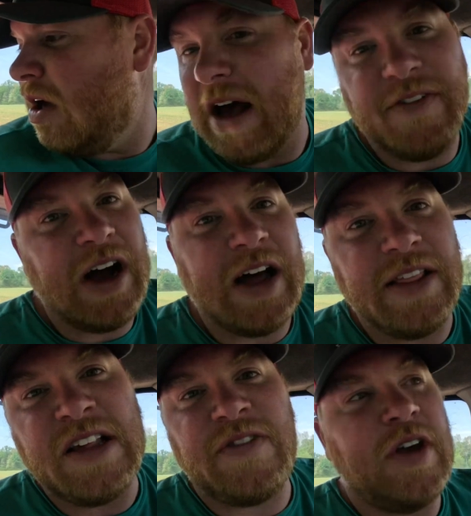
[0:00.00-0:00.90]
I've got
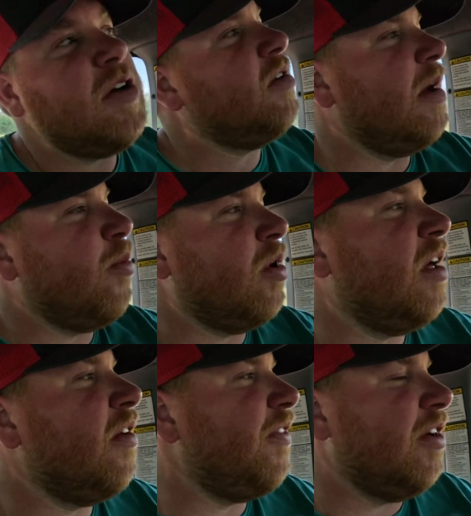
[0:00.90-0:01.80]
this field and one
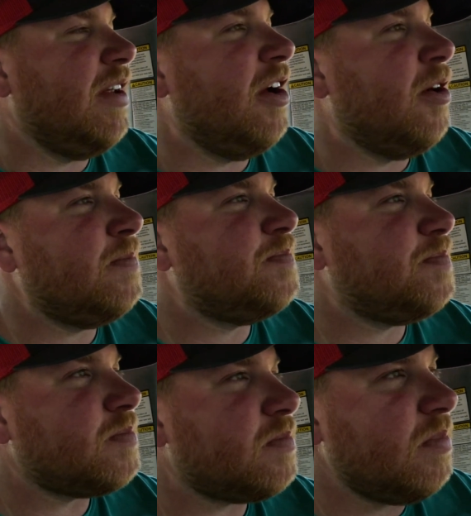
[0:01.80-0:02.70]
other field here
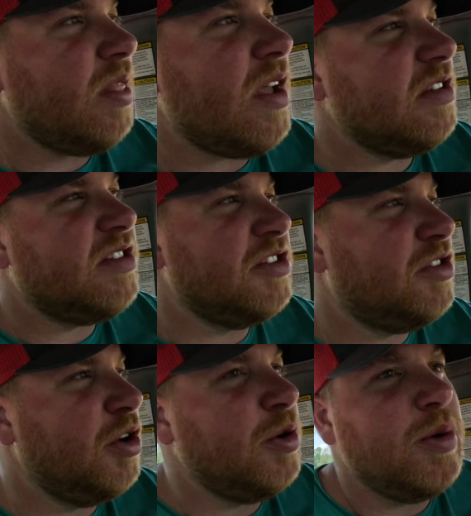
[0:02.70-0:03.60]
to
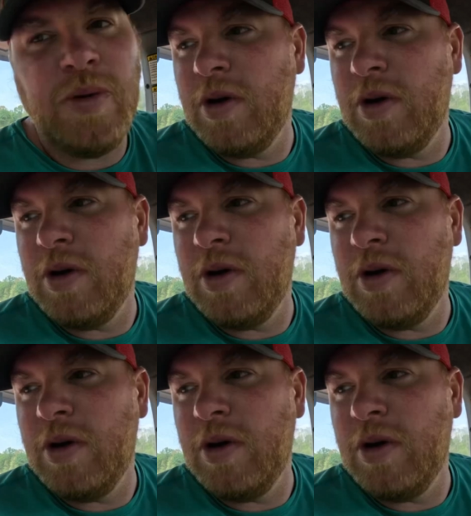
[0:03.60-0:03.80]
do.